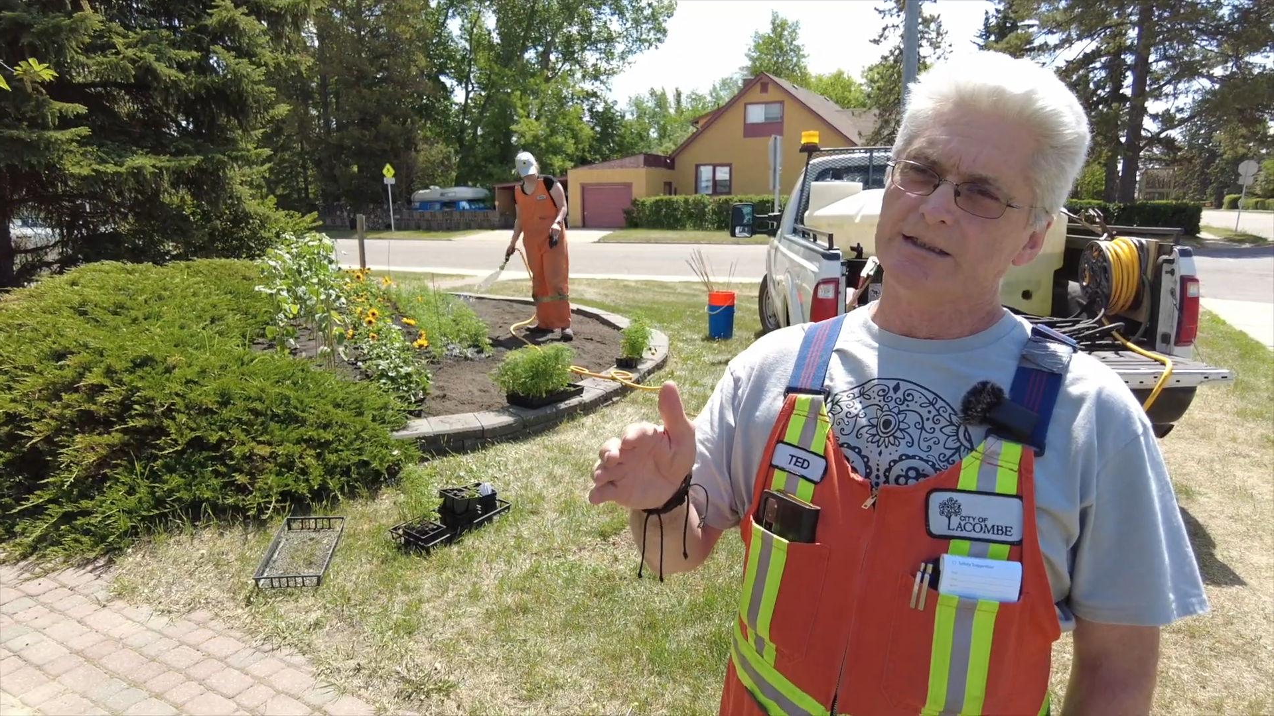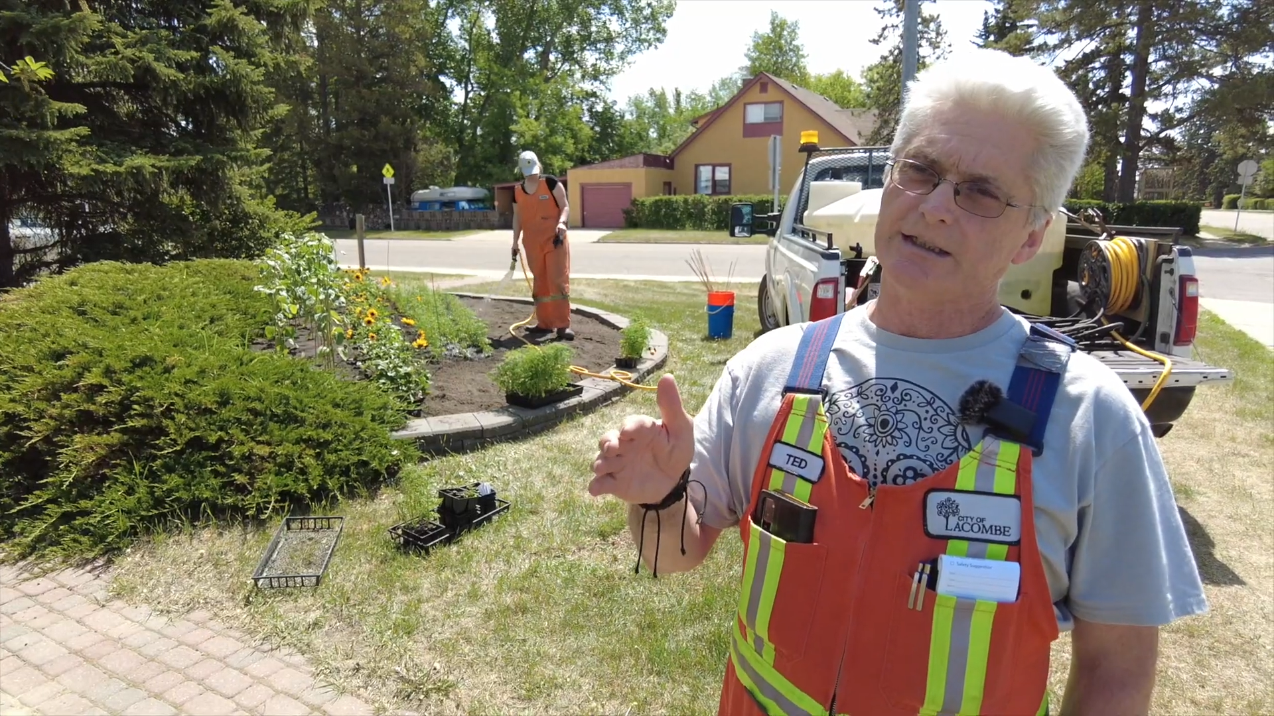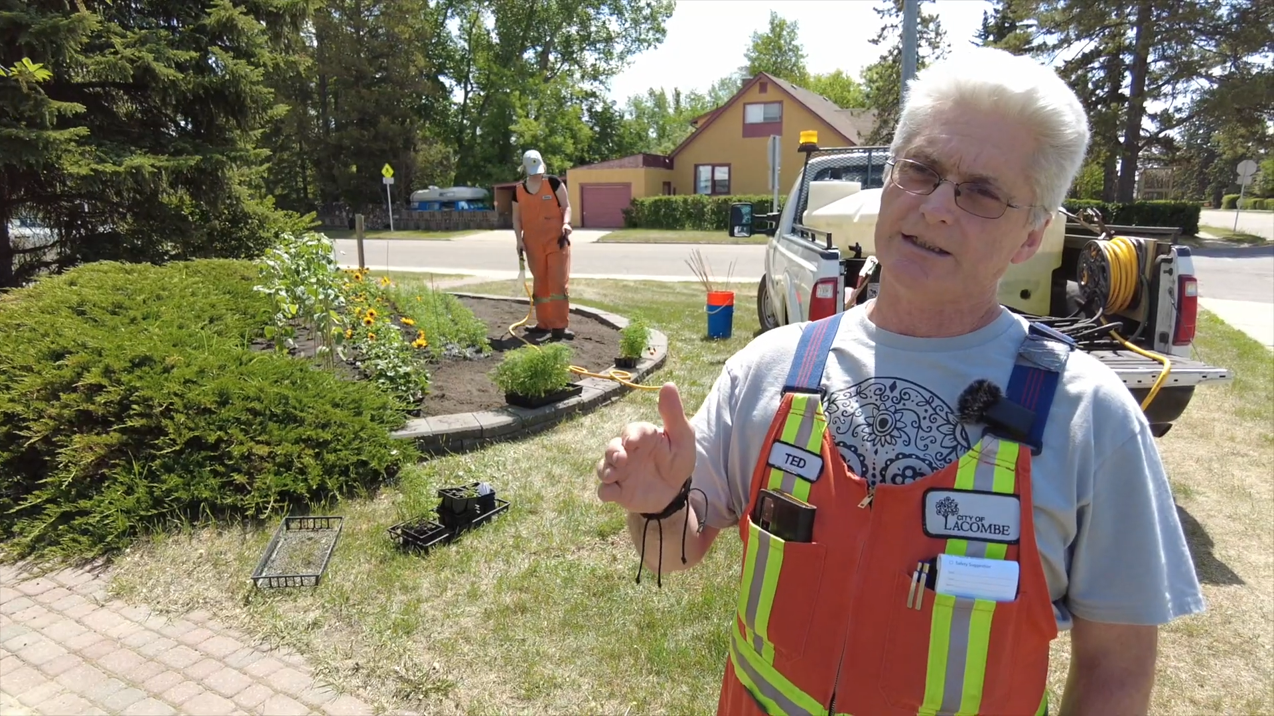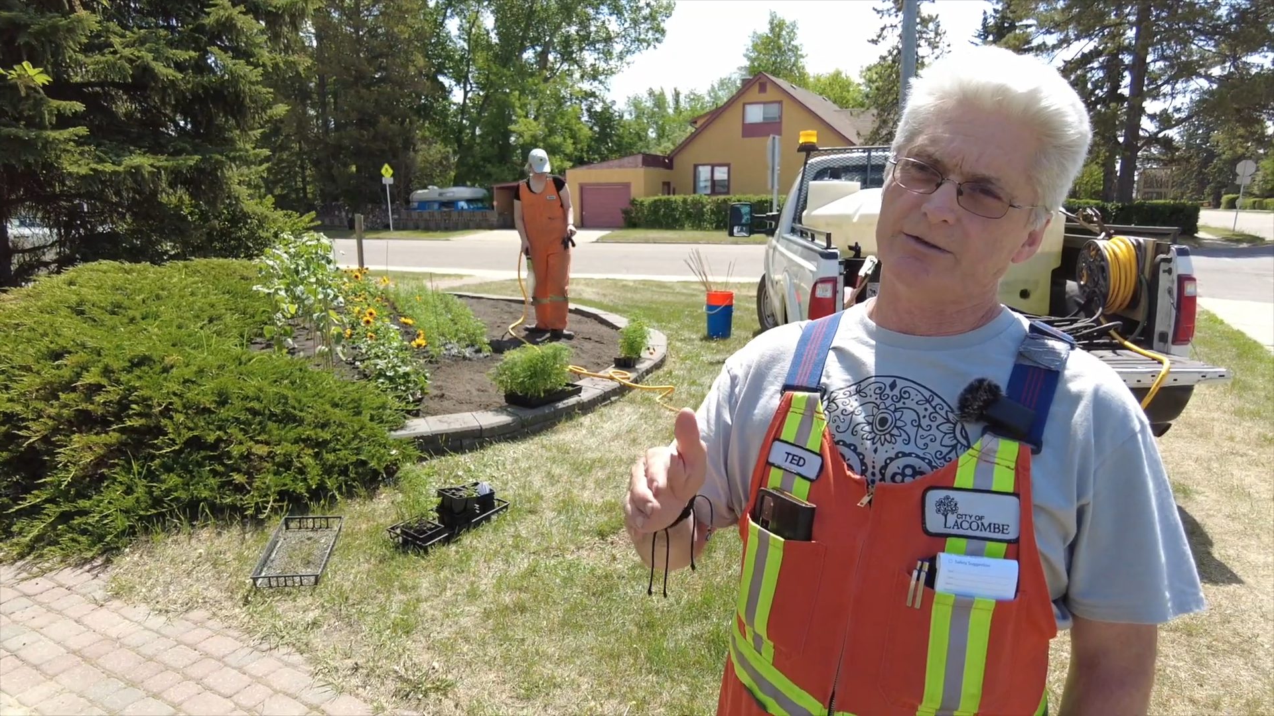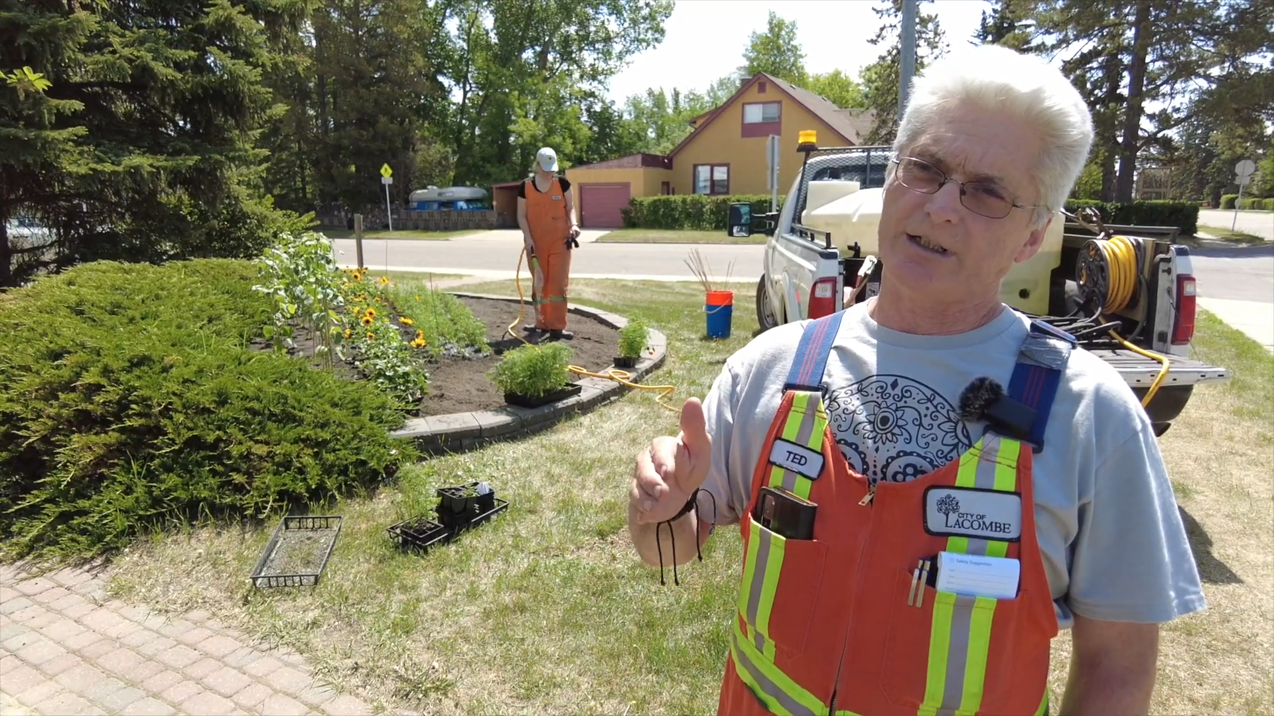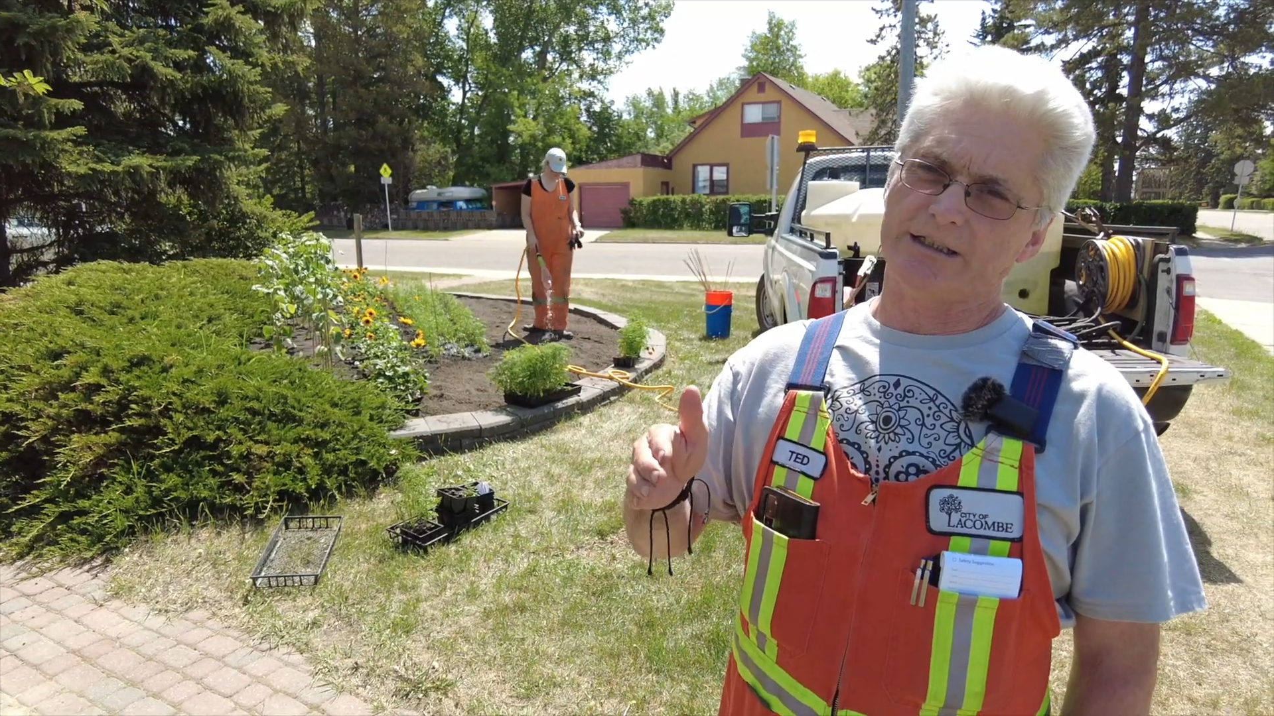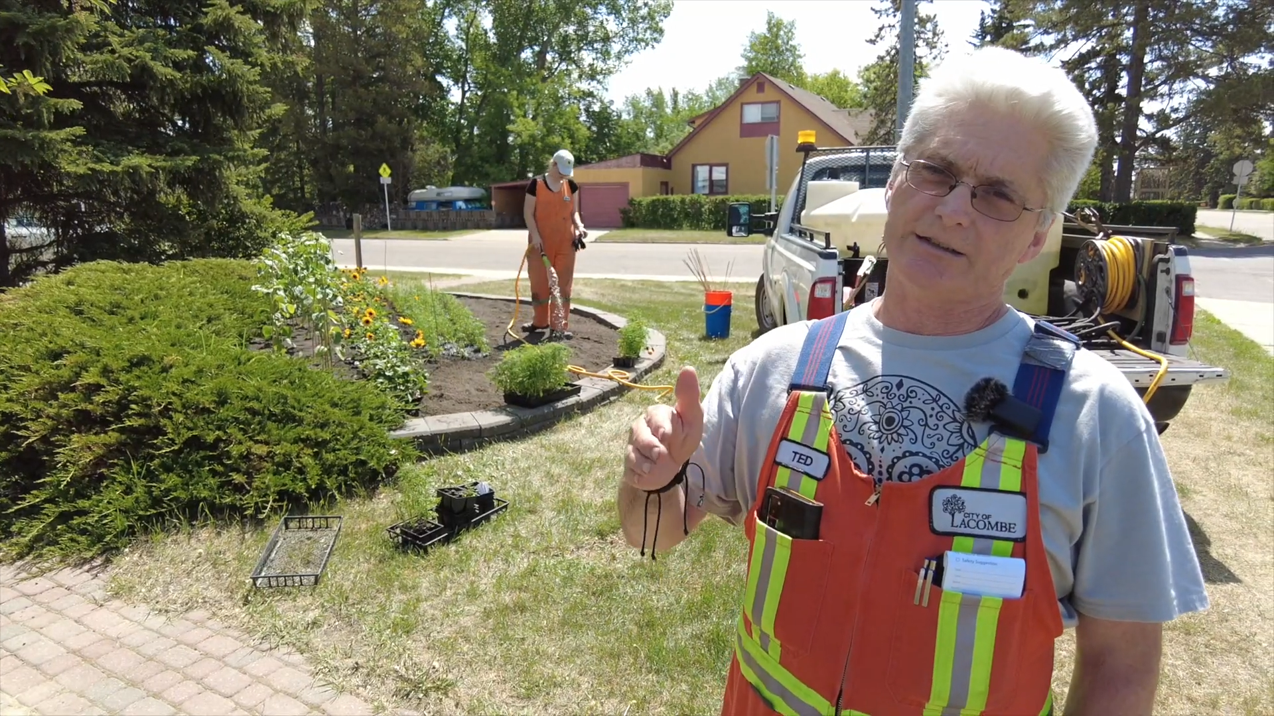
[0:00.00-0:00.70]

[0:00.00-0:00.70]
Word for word: then you wait